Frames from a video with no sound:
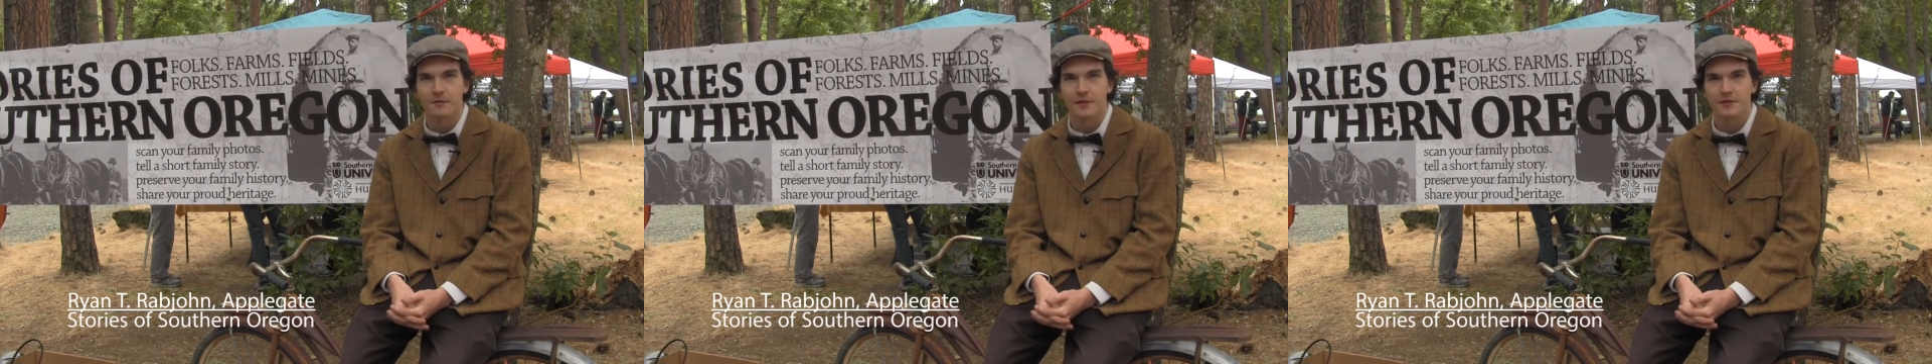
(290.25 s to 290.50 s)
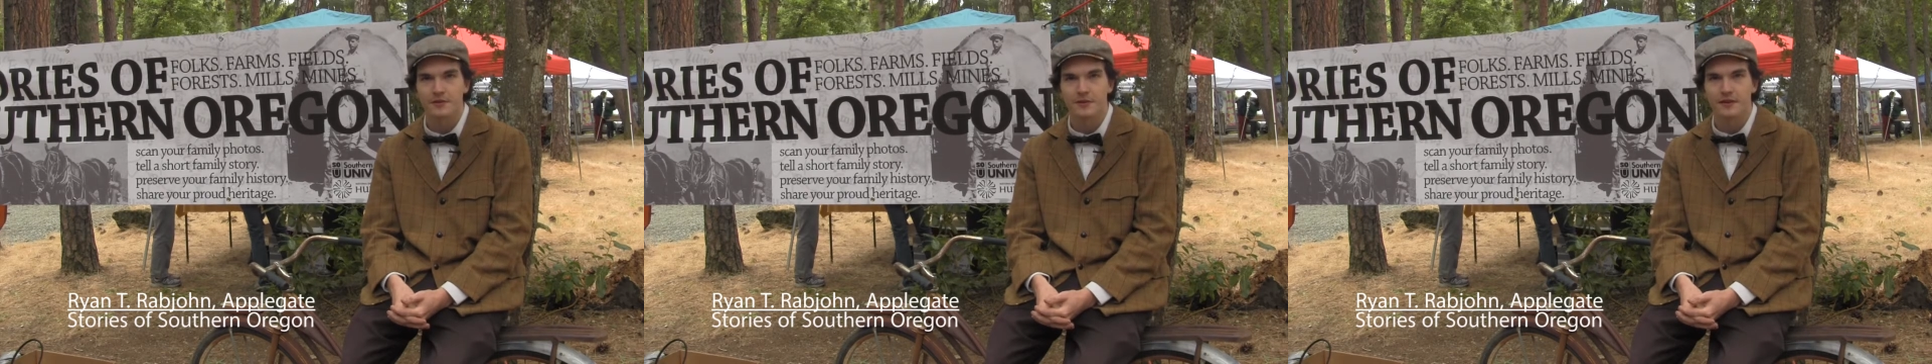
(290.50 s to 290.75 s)

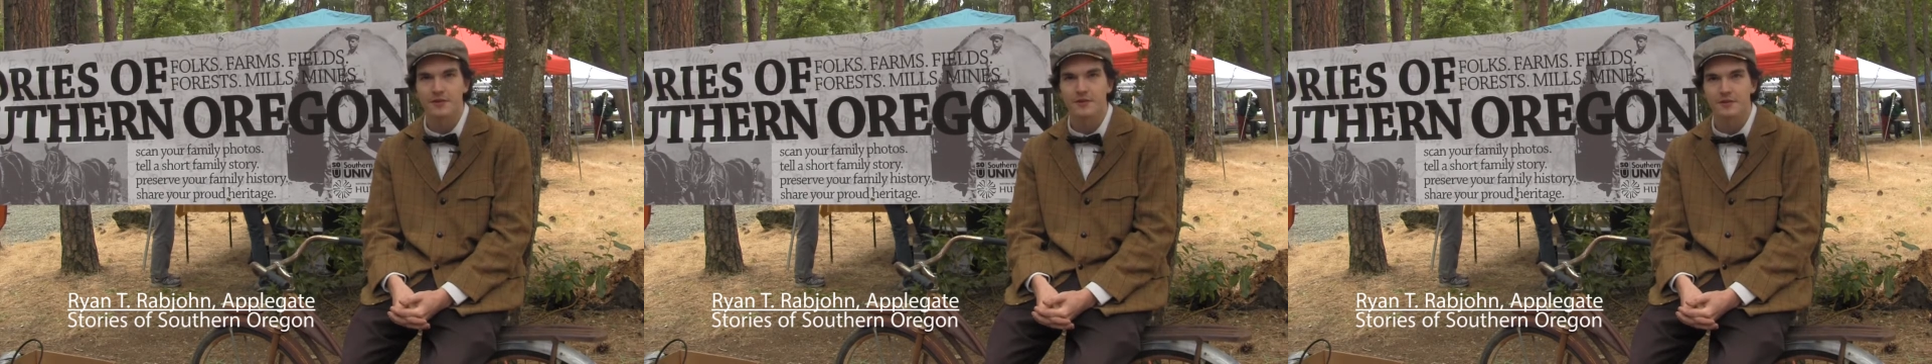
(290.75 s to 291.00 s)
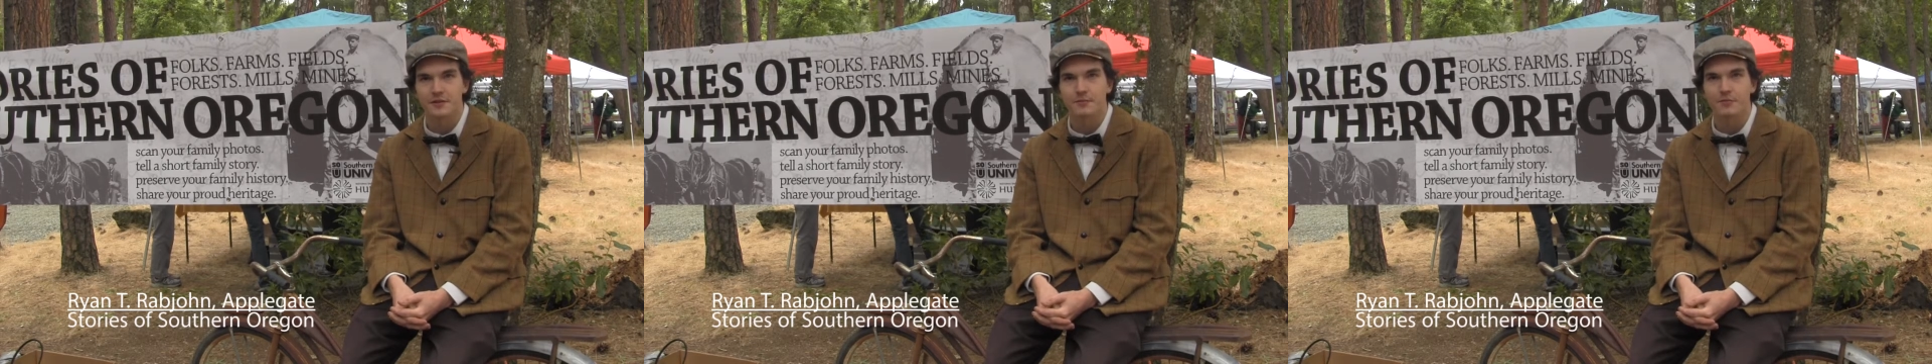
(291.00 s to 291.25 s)

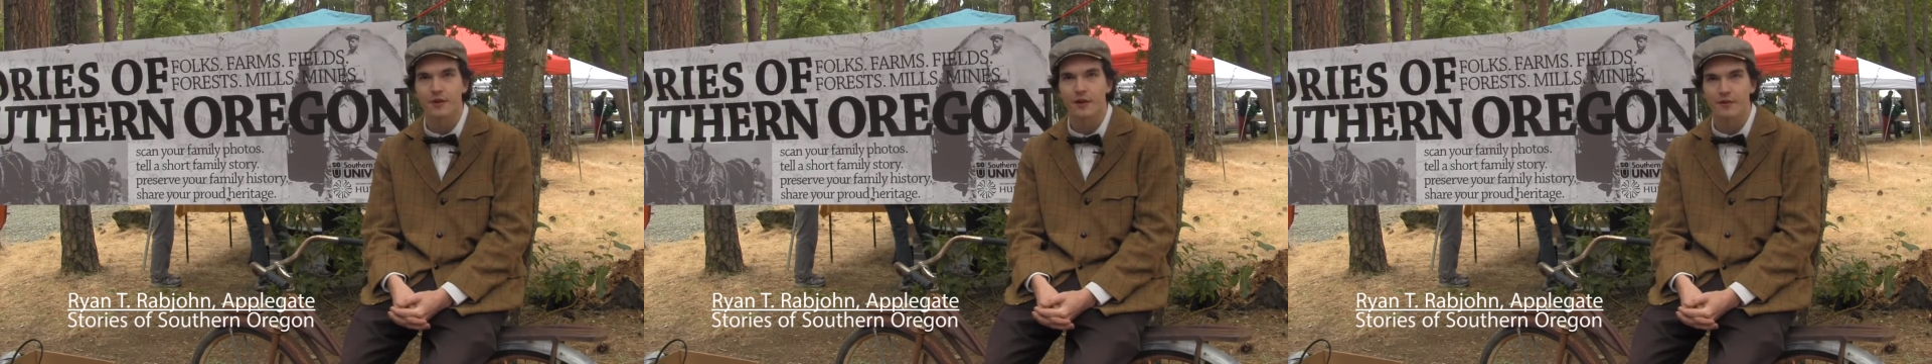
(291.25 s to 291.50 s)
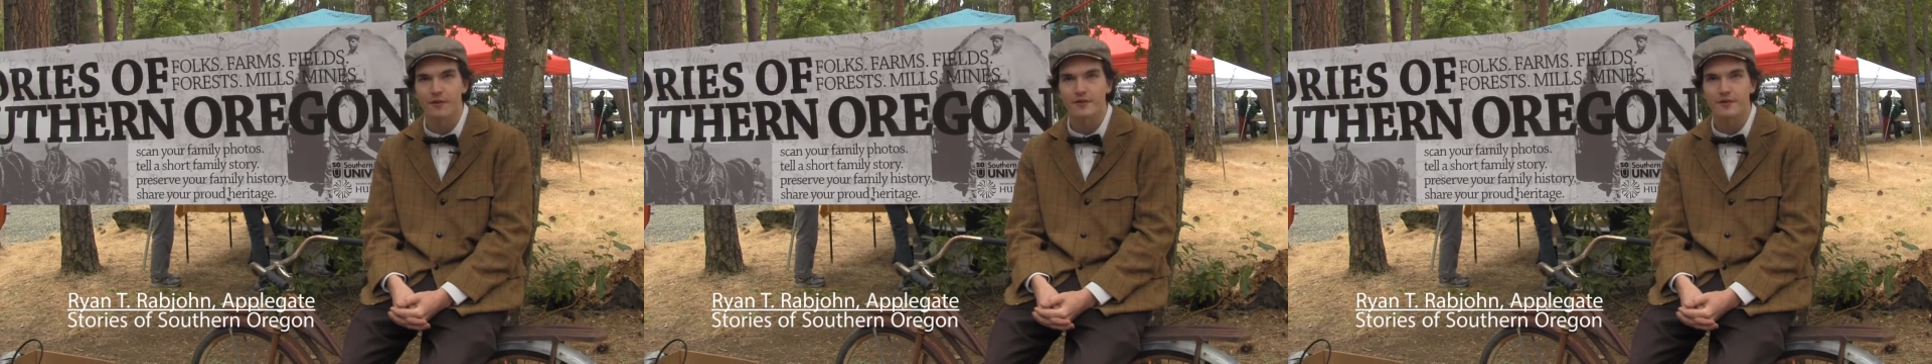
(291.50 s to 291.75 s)
restoration
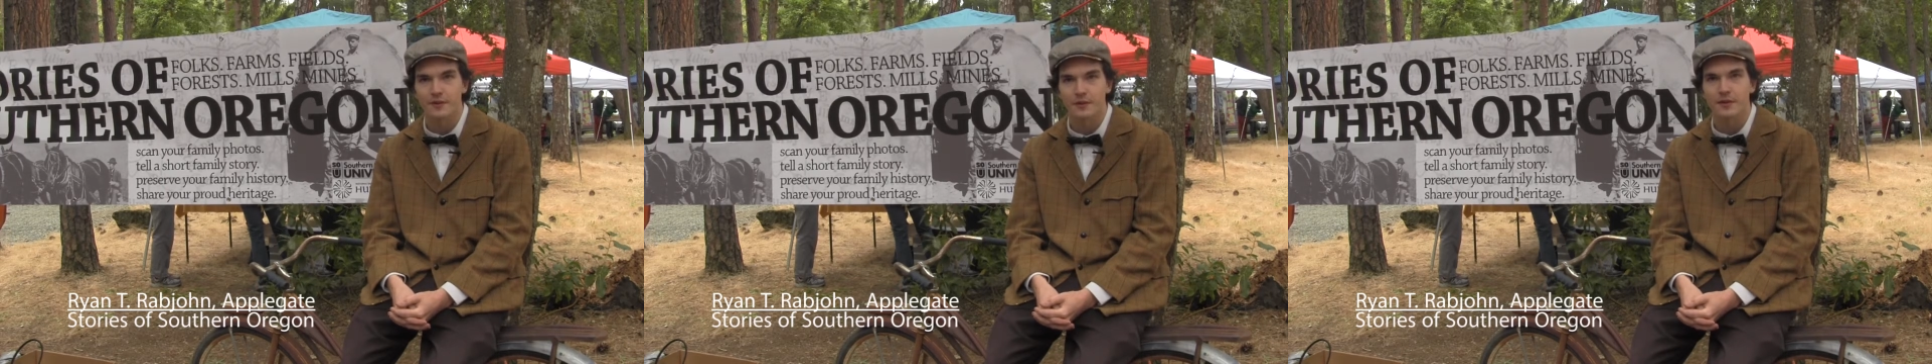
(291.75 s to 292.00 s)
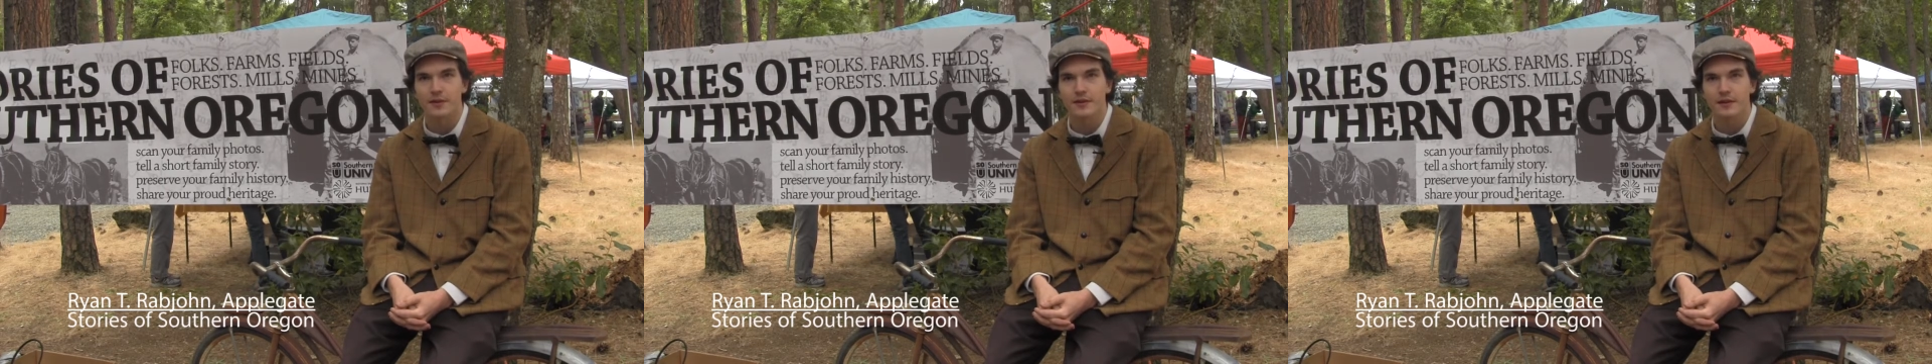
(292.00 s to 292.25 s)
progress
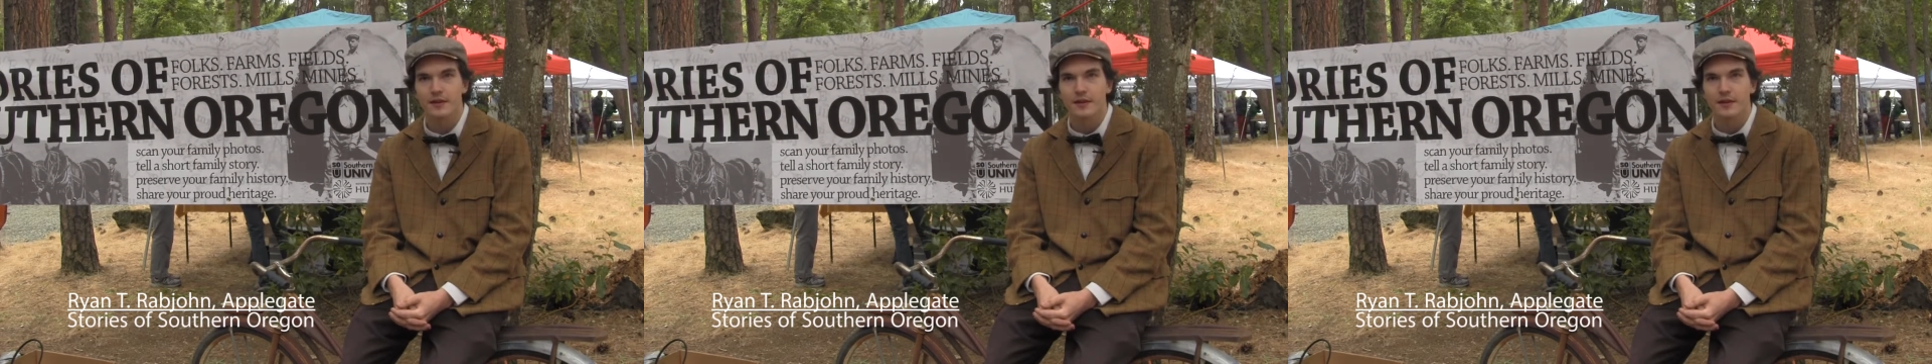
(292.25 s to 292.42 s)
to it.